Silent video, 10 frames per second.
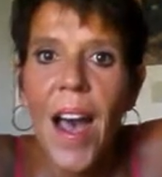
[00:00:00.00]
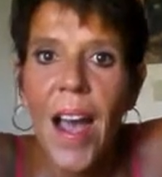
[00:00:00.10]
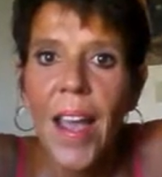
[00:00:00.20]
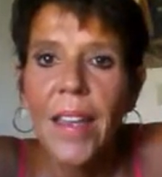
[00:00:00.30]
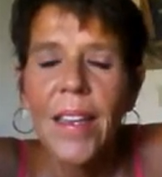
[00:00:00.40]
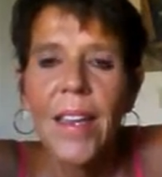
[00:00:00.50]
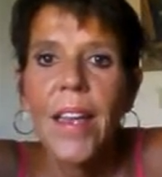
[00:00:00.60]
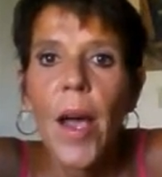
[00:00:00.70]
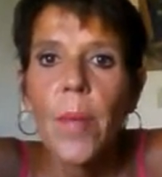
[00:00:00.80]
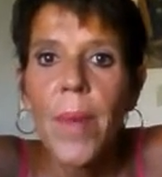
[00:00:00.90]
Hi,
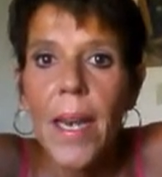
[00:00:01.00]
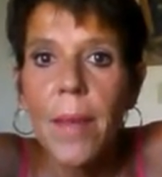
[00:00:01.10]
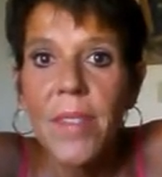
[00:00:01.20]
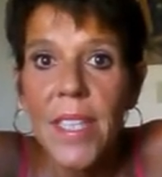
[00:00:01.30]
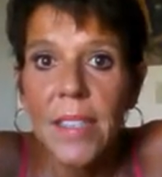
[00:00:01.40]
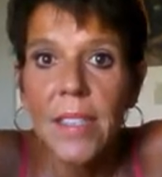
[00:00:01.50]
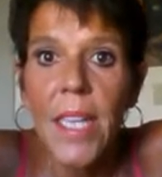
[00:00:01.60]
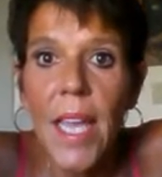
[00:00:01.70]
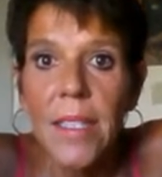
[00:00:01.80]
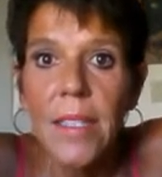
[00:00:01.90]
my name is
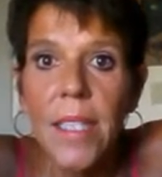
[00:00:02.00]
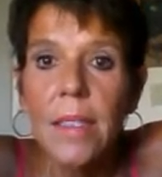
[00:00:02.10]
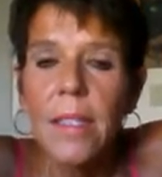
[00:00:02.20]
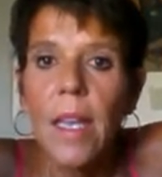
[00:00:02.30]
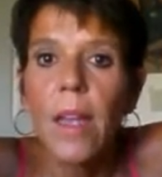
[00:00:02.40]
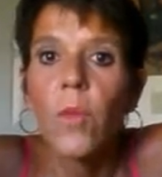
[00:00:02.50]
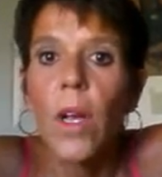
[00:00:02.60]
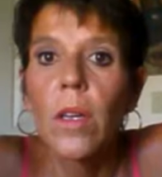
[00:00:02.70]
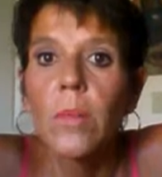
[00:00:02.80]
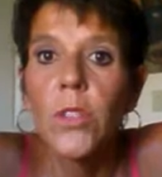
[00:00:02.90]
Leslie Hastings and
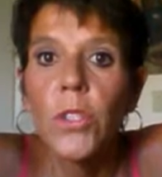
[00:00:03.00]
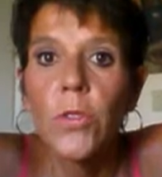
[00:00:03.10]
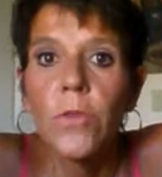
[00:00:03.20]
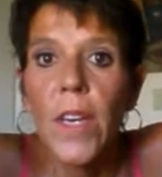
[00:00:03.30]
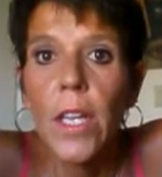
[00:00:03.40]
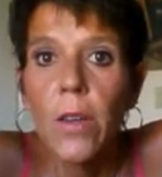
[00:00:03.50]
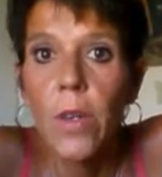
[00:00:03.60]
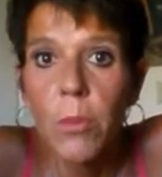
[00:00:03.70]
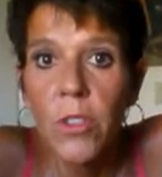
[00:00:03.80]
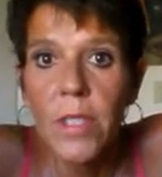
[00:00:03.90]
welcome to video
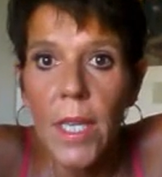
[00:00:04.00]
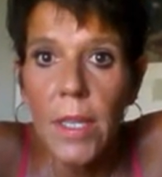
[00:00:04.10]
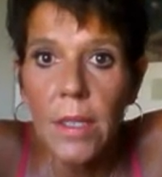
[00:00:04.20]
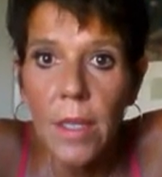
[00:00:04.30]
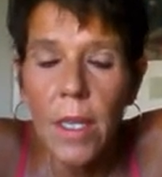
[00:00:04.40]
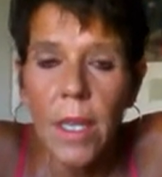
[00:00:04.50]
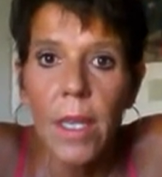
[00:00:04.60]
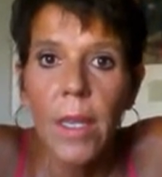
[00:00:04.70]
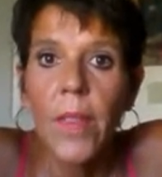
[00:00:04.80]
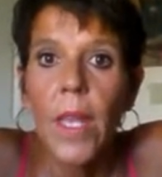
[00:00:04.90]
number 6
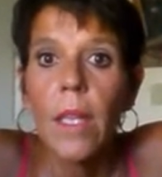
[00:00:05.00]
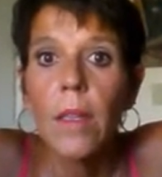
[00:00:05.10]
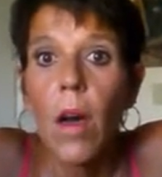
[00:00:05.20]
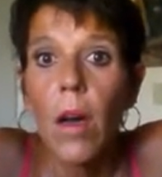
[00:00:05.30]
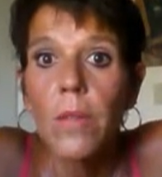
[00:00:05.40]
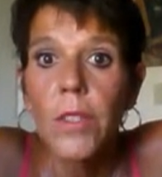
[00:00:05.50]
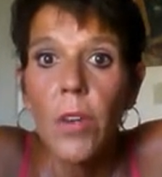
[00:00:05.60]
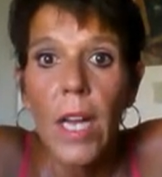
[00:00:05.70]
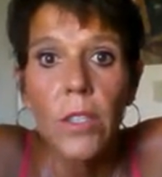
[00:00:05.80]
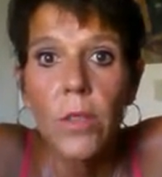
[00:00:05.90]
in the Law of
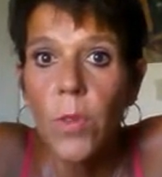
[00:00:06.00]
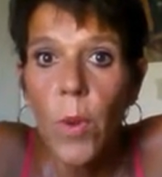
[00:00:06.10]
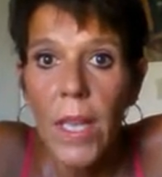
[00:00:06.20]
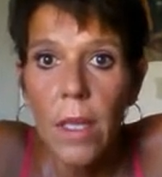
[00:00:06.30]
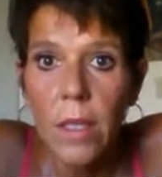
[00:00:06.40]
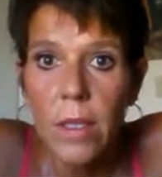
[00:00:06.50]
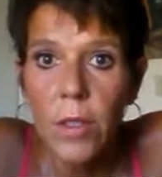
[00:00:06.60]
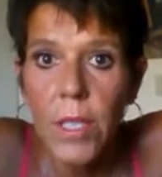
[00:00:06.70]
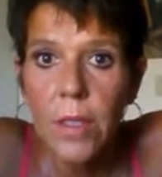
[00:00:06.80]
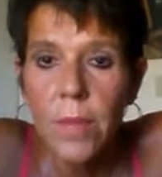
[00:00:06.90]
Attraction for Weight Loss
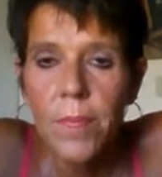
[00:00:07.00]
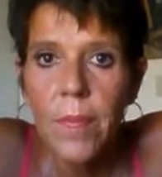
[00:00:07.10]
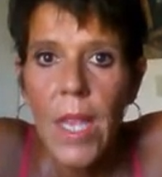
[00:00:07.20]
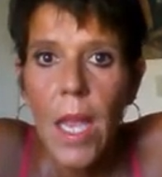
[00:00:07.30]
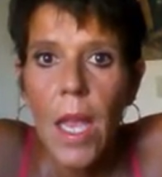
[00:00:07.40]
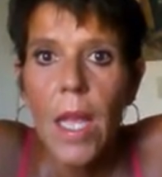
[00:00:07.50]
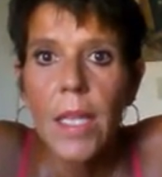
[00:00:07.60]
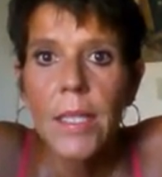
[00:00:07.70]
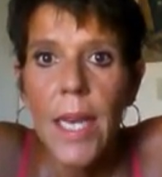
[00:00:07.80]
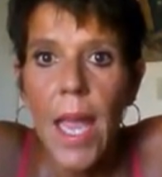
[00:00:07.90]
series.
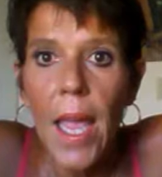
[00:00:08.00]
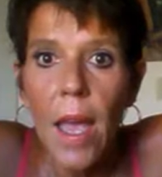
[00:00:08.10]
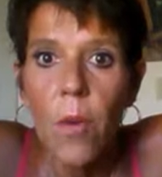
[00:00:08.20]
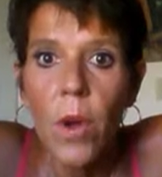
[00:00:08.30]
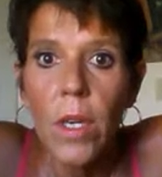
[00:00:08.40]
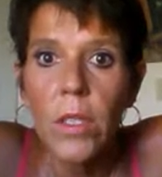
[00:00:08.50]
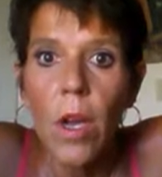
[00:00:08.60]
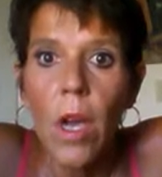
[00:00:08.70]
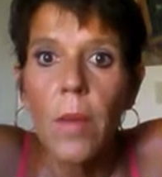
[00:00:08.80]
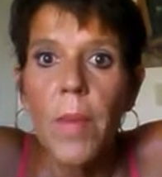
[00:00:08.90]
Today I want to
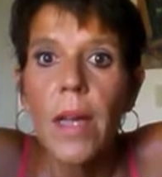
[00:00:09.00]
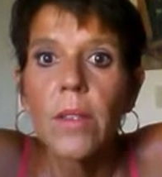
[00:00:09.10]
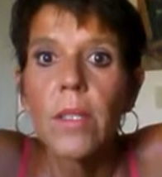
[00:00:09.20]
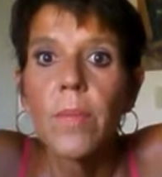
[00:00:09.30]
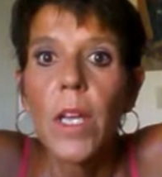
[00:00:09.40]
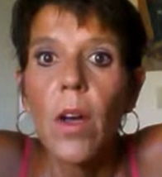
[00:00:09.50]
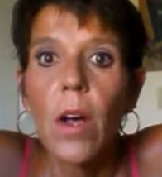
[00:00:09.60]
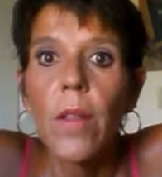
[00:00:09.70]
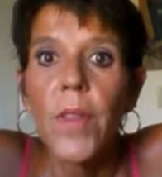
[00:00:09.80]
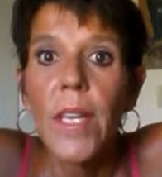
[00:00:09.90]
talk about something
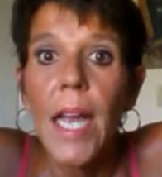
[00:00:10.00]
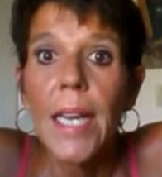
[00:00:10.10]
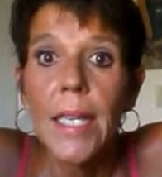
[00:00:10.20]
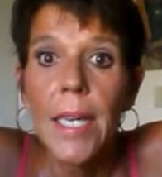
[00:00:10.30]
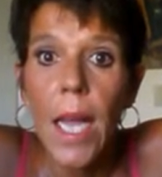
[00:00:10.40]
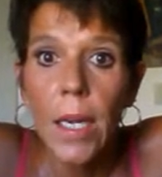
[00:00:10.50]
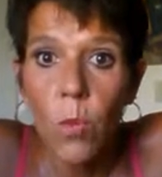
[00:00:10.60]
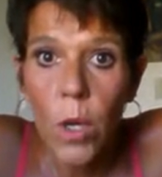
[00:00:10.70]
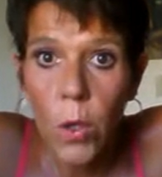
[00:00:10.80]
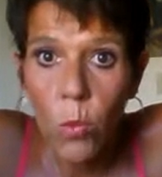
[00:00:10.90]
called the 99 and
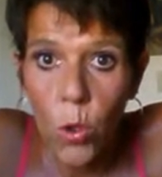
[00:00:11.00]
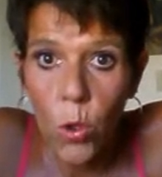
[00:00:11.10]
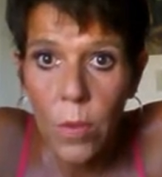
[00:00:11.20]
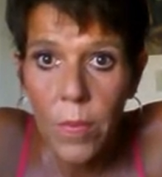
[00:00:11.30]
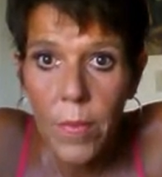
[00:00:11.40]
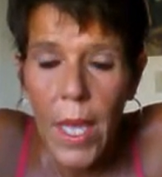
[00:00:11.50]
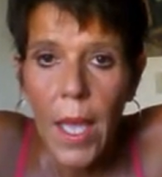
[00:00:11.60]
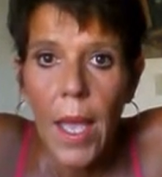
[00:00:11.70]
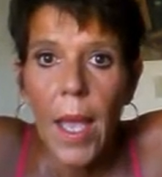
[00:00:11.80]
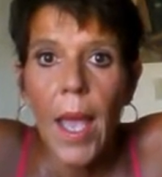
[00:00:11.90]
1 rule.
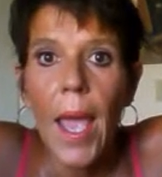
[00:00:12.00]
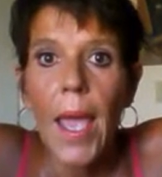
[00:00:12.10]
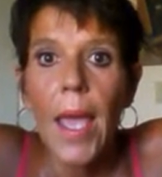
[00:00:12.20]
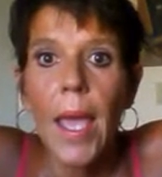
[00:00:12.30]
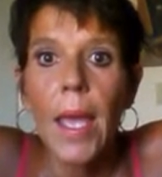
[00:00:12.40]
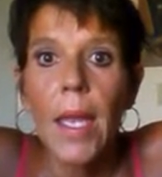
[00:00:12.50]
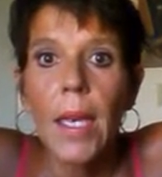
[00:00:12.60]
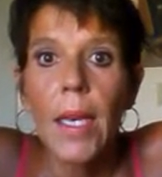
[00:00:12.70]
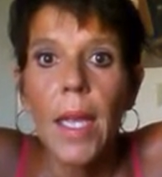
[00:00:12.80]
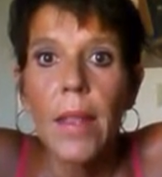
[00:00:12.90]

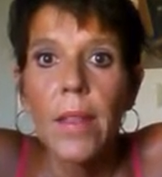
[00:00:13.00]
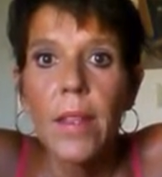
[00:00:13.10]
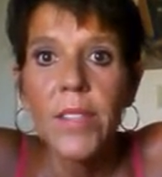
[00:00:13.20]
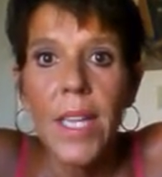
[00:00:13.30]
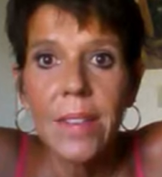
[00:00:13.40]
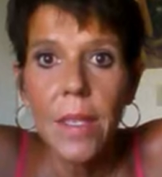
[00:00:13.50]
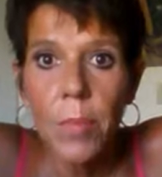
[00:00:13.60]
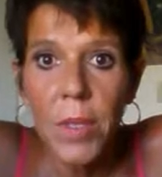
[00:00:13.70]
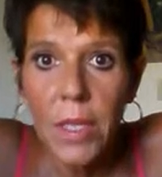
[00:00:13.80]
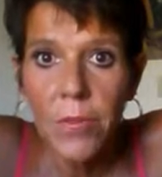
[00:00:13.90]
And this has a
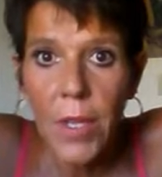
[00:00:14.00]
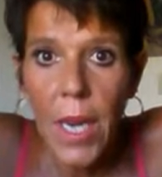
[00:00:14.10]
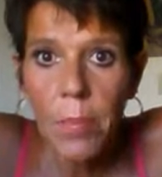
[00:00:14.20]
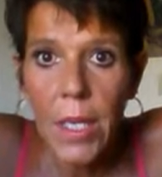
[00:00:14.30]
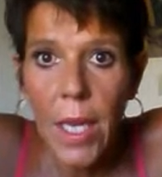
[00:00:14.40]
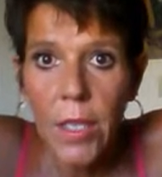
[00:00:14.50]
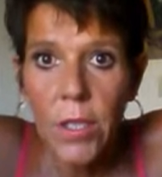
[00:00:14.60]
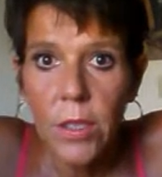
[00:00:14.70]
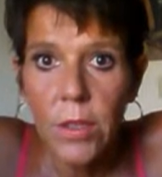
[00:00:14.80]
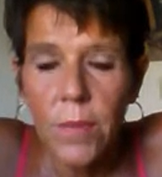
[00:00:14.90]
couple of different
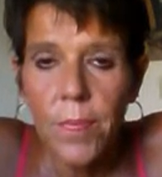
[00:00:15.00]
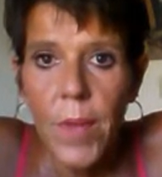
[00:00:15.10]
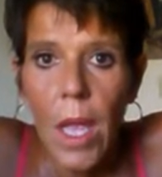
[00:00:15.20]
applications.